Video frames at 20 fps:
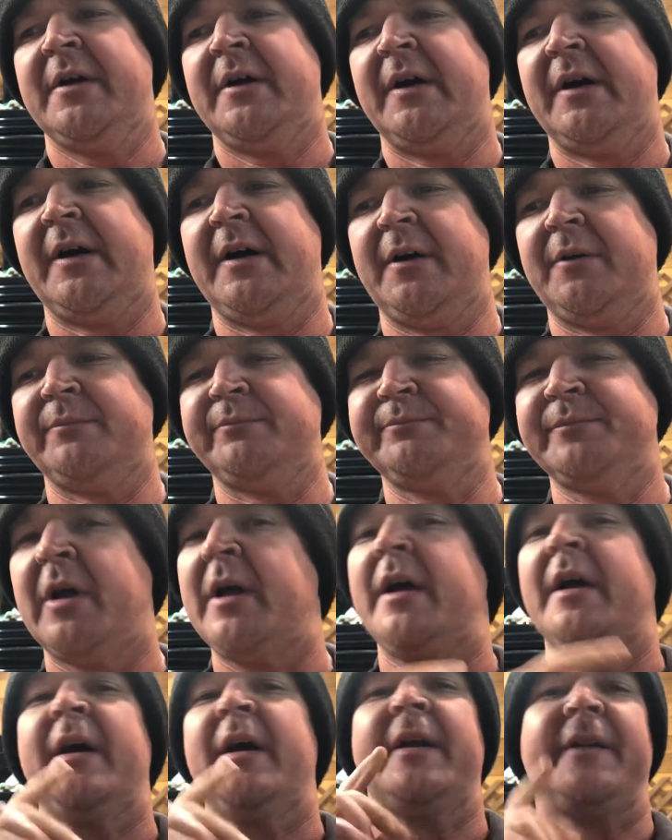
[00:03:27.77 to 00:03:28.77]

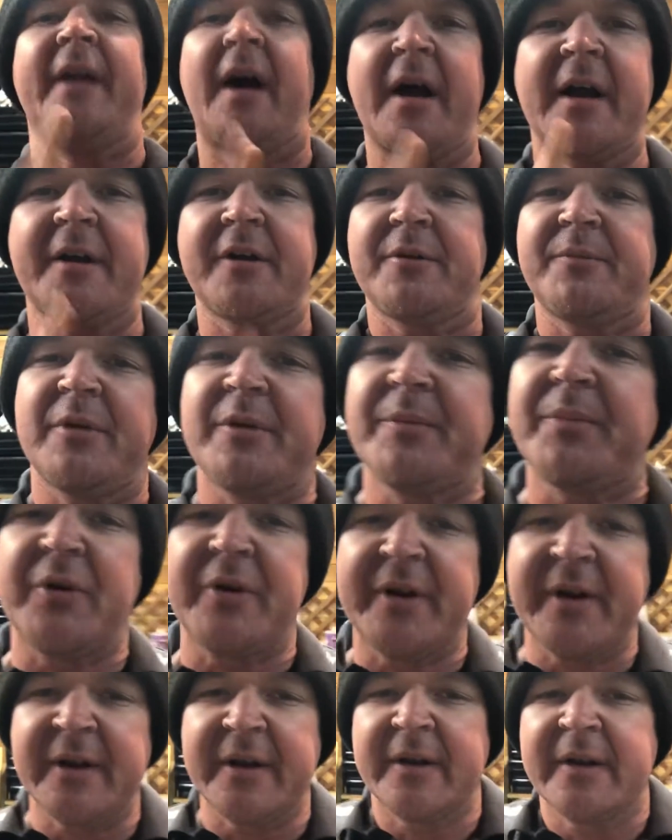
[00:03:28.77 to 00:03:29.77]
Not going to be
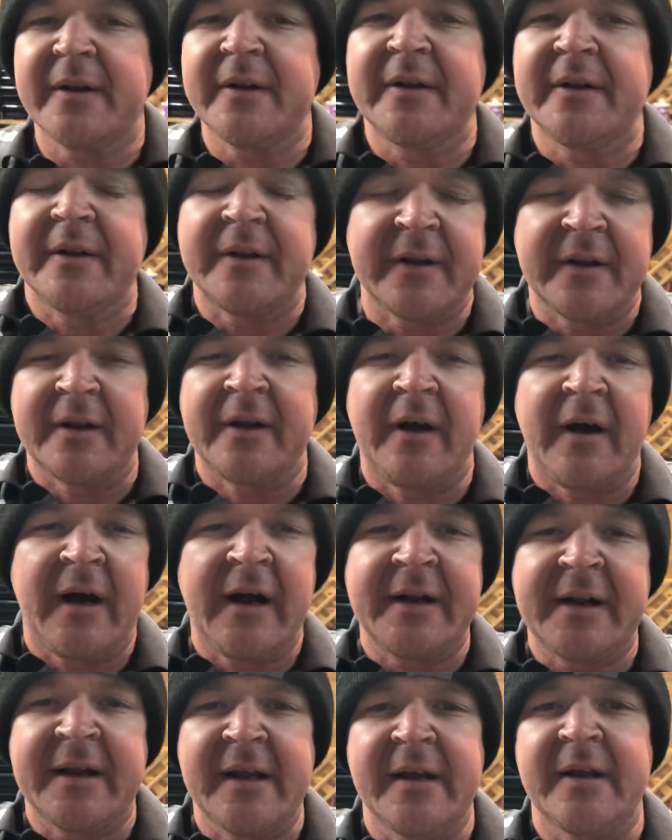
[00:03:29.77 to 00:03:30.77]
putting in the
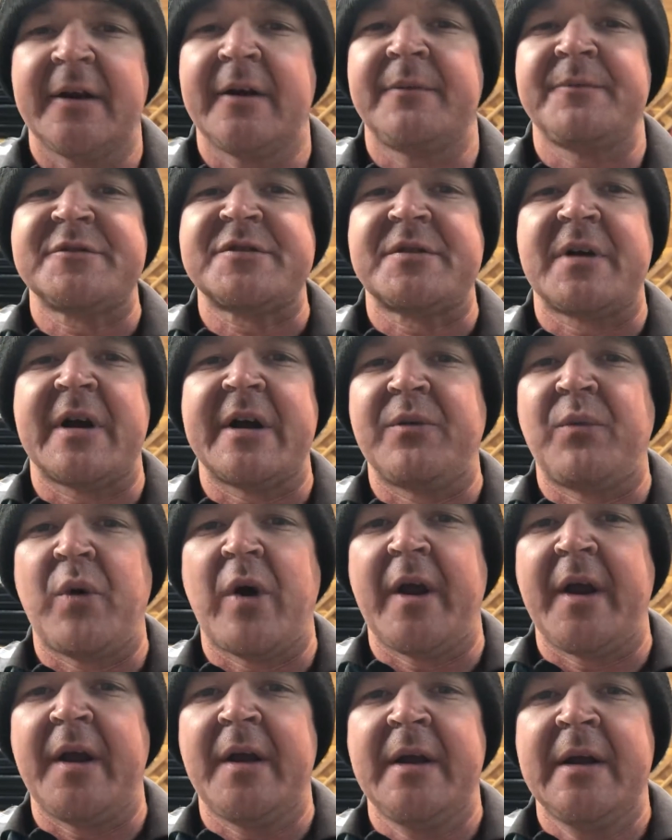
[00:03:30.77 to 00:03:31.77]
hot cams right
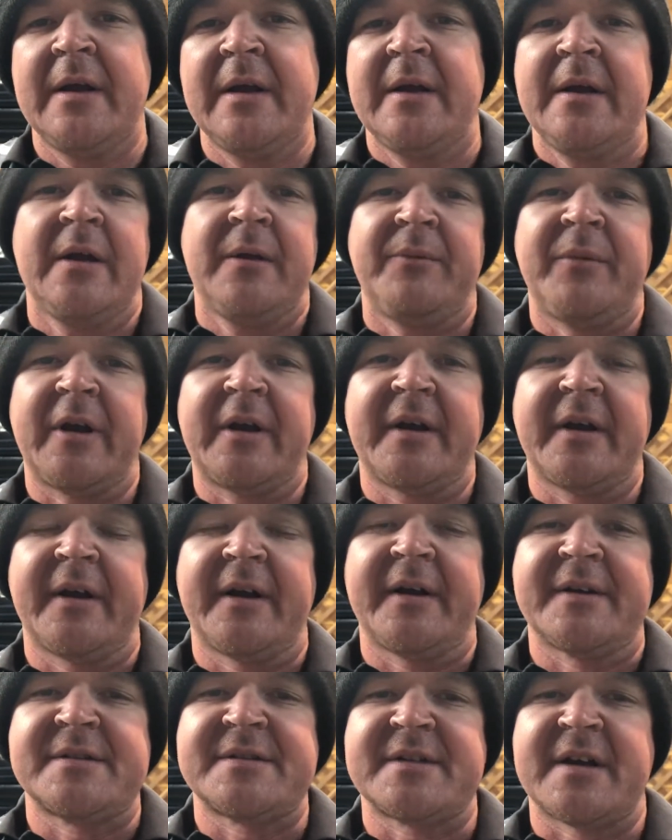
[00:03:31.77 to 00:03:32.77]
away
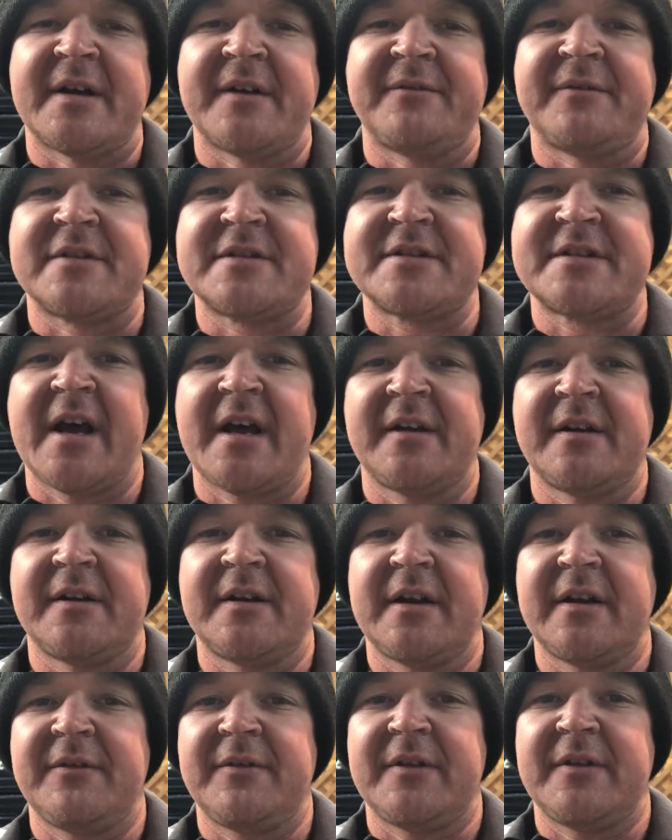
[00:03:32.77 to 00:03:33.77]
because I've
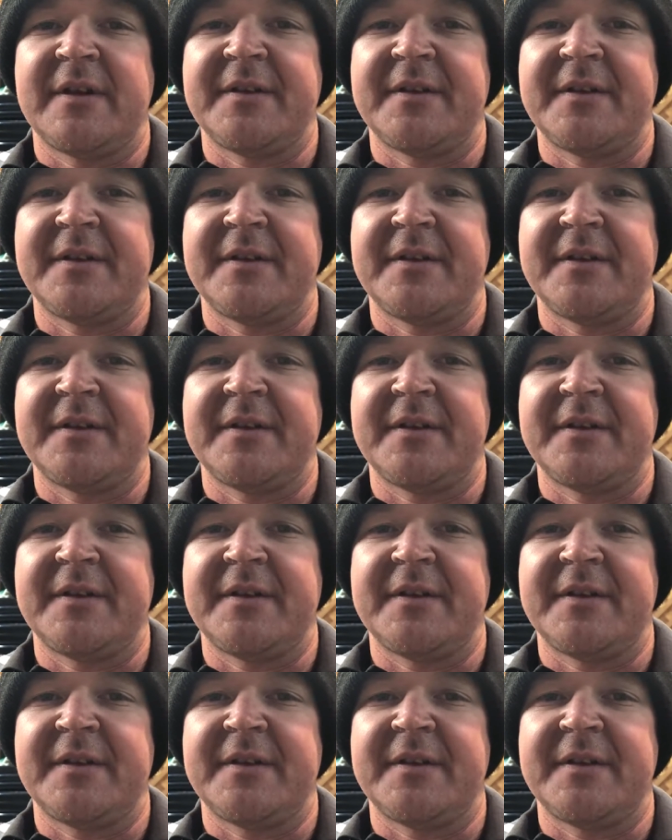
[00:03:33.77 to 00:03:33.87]
decided, given